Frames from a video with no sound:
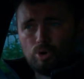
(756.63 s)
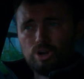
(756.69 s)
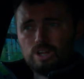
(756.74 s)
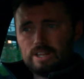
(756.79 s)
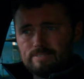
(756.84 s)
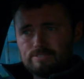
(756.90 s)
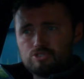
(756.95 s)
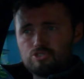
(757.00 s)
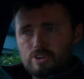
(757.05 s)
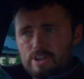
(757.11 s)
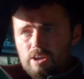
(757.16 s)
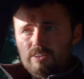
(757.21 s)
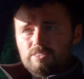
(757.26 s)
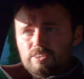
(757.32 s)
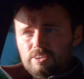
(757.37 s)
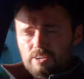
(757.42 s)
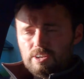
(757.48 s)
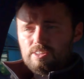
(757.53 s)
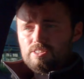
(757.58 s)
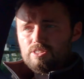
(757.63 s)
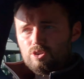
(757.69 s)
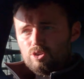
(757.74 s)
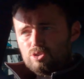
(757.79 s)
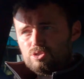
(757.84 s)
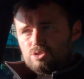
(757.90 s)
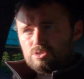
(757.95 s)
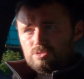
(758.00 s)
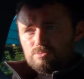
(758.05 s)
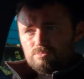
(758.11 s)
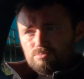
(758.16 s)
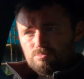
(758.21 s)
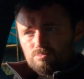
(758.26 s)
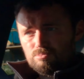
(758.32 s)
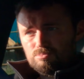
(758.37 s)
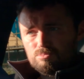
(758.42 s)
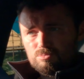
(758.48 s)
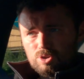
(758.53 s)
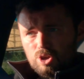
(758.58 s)
lives right underneath those,
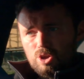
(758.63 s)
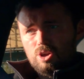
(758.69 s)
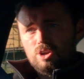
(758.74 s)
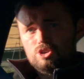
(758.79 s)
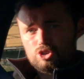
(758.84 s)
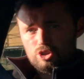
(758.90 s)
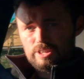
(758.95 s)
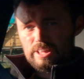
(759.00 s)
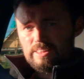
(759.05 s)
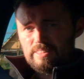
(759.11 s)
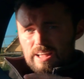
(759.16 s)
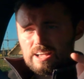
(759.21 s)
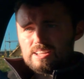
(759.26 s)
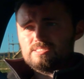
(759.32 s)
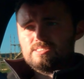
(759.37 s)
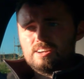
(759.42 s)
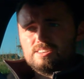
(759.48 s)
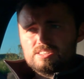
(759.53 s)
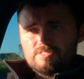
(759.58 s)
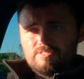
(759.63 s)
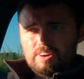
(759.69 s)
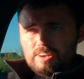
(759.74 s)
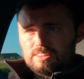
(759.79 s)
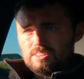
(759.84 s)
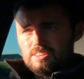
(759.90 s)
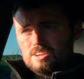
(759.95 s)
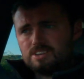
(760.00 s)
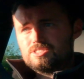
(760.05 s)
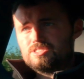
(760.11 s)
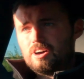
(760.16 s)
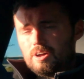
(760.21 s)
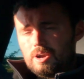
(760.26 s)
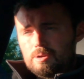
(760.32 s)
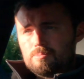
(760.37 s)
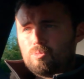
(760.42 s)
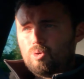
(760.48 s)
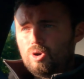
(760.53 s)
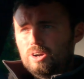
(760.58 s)
so then that starts affecting your starter
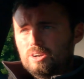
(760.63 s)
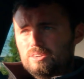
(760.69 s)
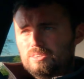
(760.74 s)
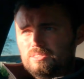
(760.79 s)
motor.